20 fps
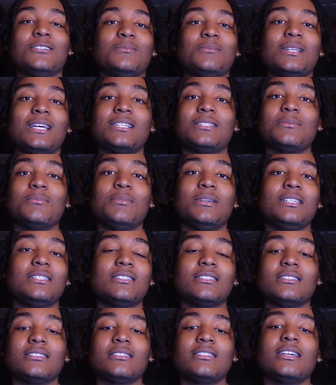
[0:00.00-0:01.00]

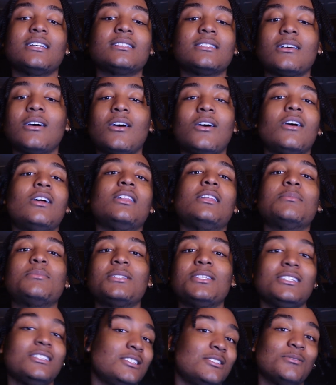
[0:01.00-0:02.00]
That's all up
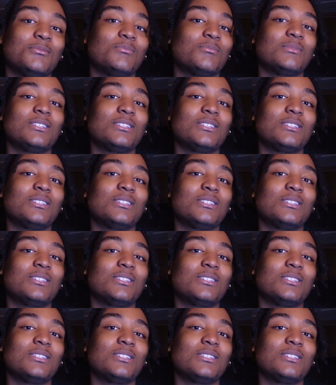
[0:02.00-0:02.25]
to you.